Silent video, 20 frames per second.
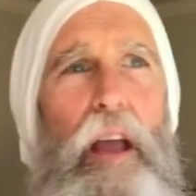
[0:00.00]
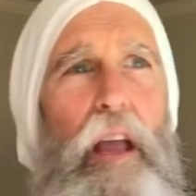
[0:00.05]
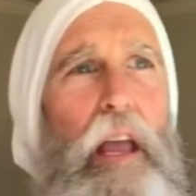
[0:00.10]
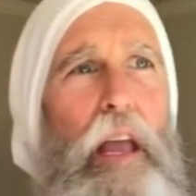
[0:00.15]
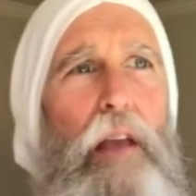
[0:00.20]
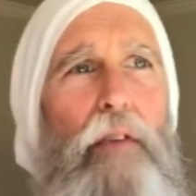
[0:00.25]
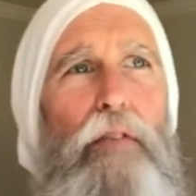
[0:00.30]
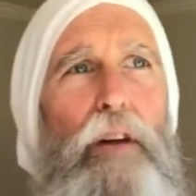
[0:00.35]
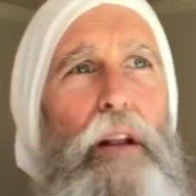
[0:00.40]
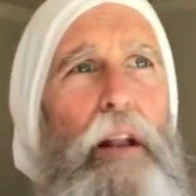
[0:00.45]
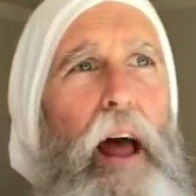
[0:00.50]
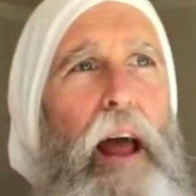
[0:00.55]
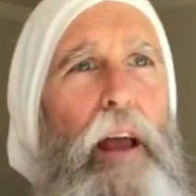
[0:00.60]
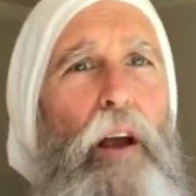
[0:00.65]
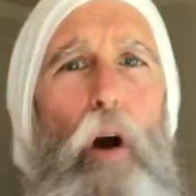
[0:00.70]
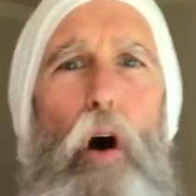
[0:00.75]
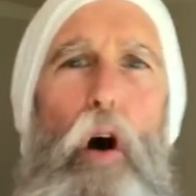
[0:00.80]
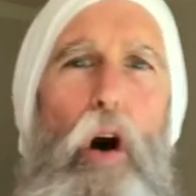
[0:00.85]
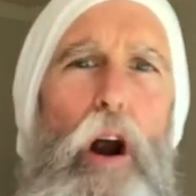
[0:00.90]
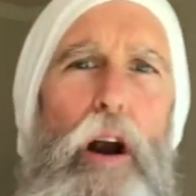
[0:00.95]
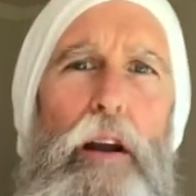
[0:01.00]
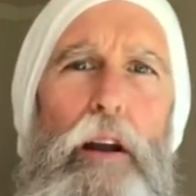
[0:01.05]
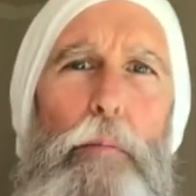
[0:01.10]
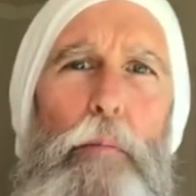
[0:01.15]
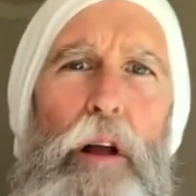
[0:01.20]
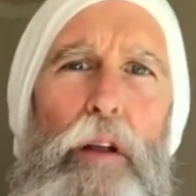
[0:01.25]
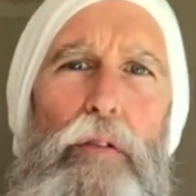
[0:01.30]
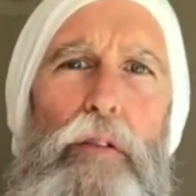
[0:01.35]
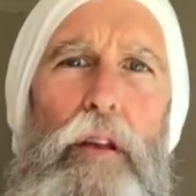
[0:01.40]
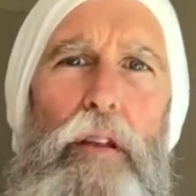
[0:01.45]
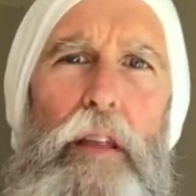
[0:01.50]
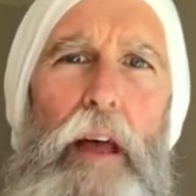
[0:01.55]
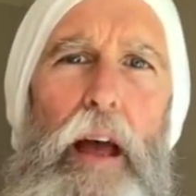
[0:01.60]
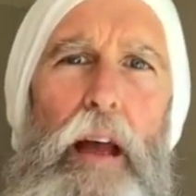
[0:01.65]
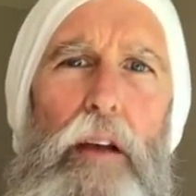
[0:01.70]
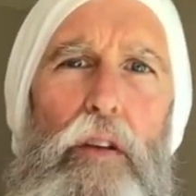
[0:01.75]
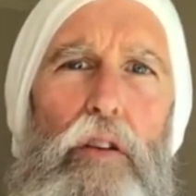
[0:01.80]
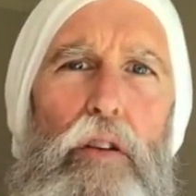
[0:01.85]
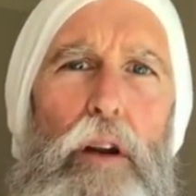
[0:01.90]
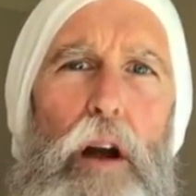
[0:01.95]
even like arguments and
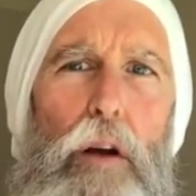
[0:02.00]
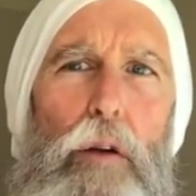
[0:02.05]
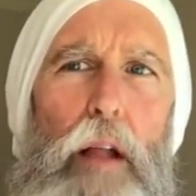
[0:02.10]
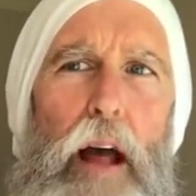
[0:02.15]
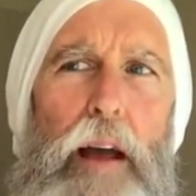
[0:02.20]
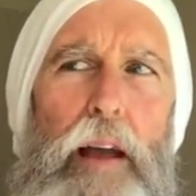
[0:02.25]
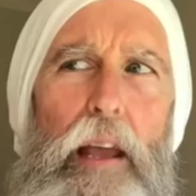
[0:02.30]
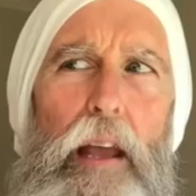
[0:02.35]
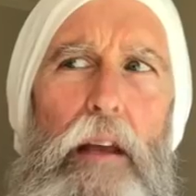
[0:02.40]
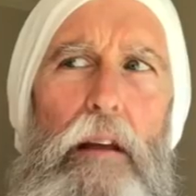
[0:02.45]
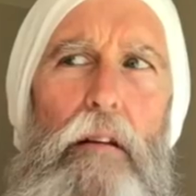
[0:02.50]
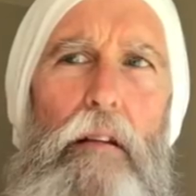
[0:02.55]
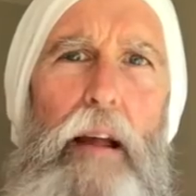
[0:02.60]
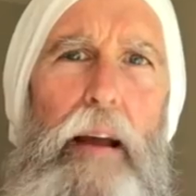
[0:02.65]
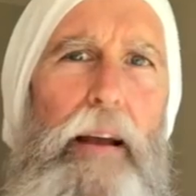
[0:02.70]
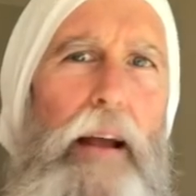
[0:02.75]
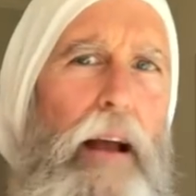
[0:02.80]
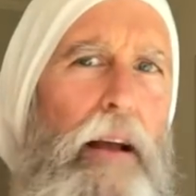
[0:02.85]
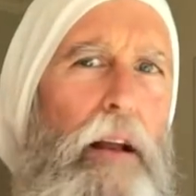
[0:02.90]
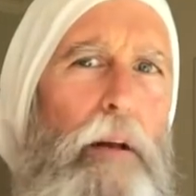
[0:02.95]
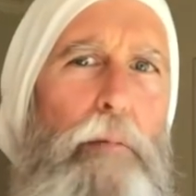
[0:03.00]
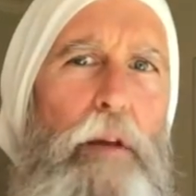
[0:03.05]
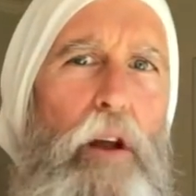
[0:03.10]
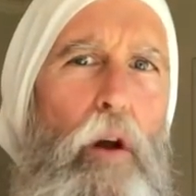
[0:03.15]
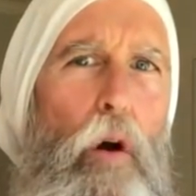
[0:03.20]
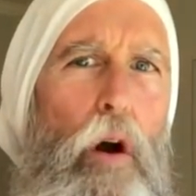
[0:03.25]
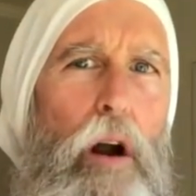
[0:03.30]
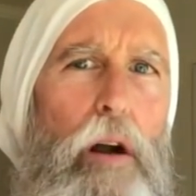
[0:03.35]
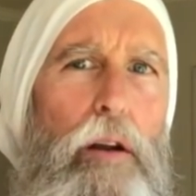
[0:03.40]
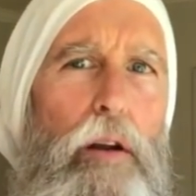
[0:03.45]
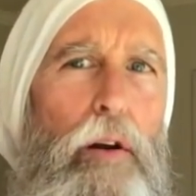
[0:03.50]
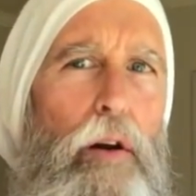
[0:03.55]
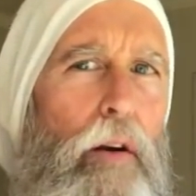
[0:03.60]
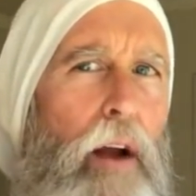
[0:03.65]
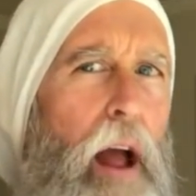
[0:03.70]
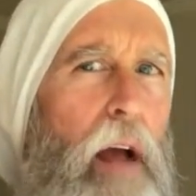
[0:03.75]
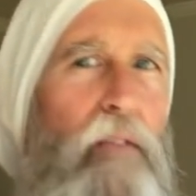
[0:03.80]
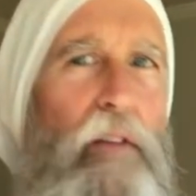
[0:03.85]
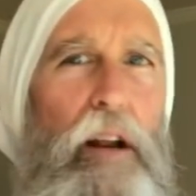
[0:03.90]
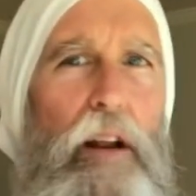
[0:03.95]
things, like I could be arguing or
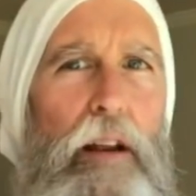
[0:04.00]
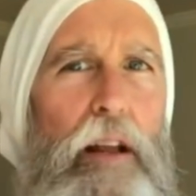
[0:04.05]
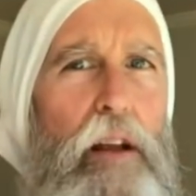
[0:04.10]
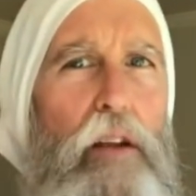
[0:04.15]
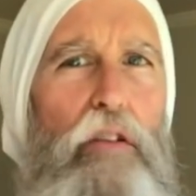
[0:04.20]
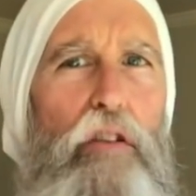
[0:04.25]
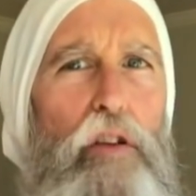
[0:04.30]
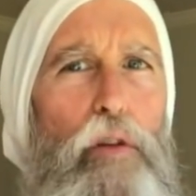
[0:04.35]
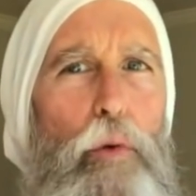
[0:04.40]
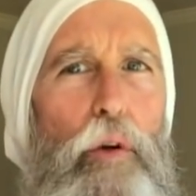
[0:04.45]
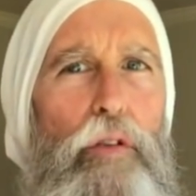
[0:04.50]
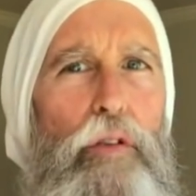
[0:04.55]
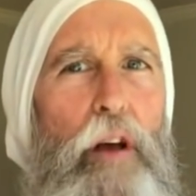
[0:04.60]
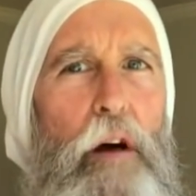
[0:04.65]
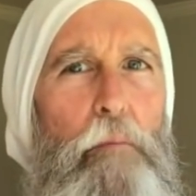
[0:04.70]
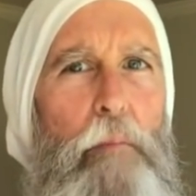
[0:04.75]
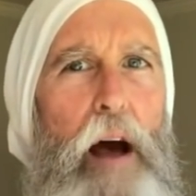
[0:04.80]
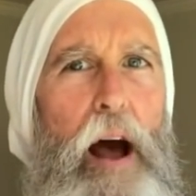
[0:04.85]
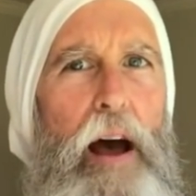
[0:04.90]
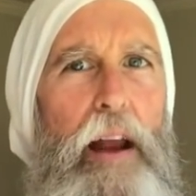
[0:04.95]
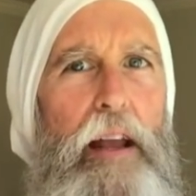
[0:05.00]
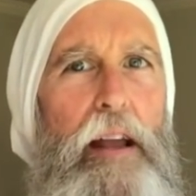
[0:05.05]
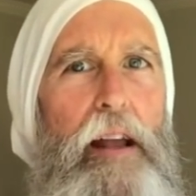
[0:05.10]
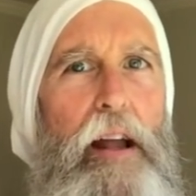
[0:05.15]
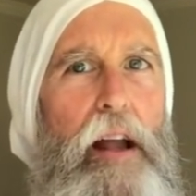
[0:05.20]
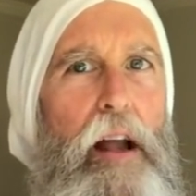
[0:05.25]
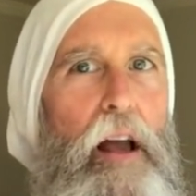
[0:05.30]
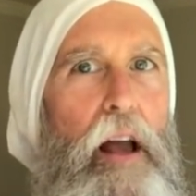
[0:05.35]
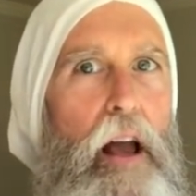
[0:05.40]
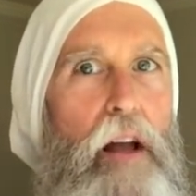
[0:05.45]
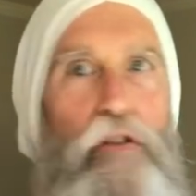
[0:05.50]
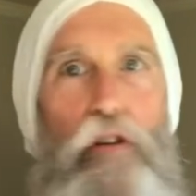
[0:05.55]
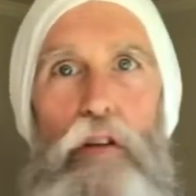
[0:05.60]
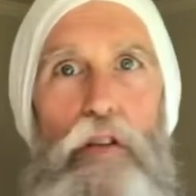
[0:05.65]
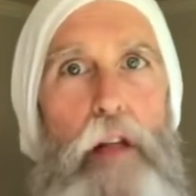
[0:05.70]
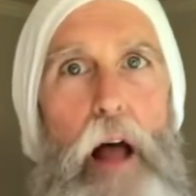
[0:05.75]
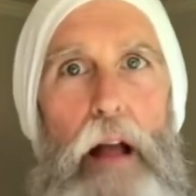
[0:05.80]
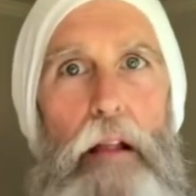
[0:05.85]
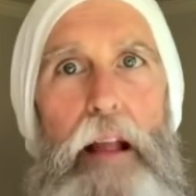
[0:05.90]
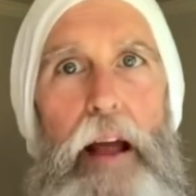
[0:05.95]
having an issue with somebody and
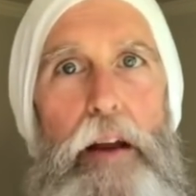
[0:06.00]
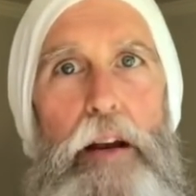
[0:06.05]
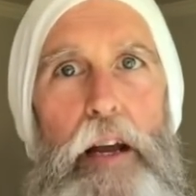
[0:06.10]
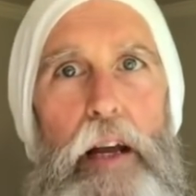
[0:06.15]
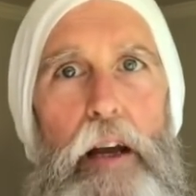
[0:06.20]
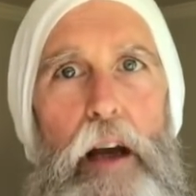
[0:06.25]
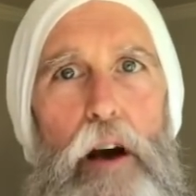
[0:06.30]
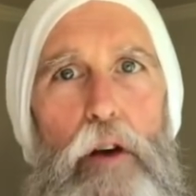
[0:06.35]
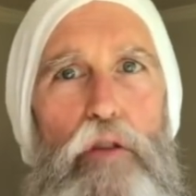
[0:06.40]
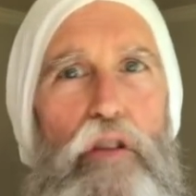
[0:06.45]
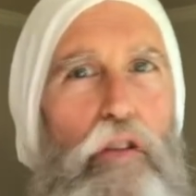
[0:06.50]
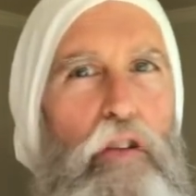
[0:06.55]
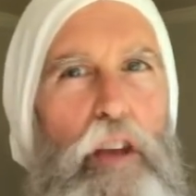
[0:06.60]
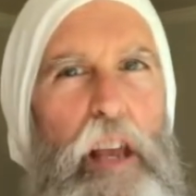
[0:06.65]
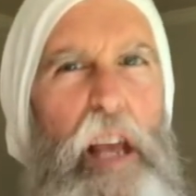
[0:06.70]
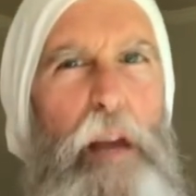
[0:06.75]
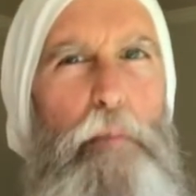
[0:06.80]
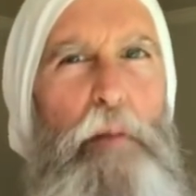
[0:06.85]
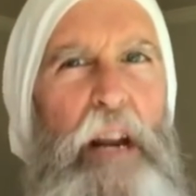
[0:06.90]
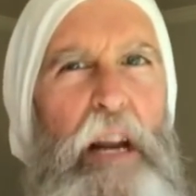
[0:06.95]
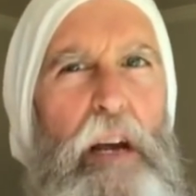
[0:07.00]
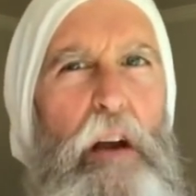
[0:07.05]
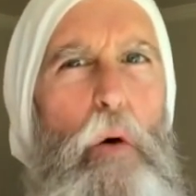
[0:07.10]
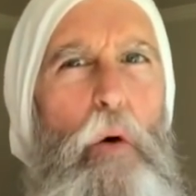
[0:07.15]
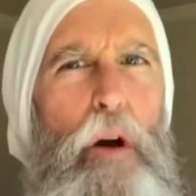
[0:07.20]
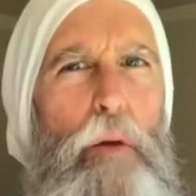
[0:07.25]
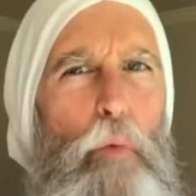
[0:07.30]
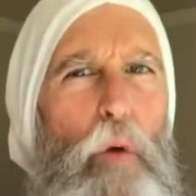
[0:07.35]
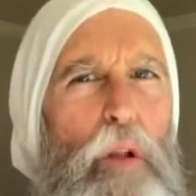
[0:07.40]
just not letting it go, just keeping it going.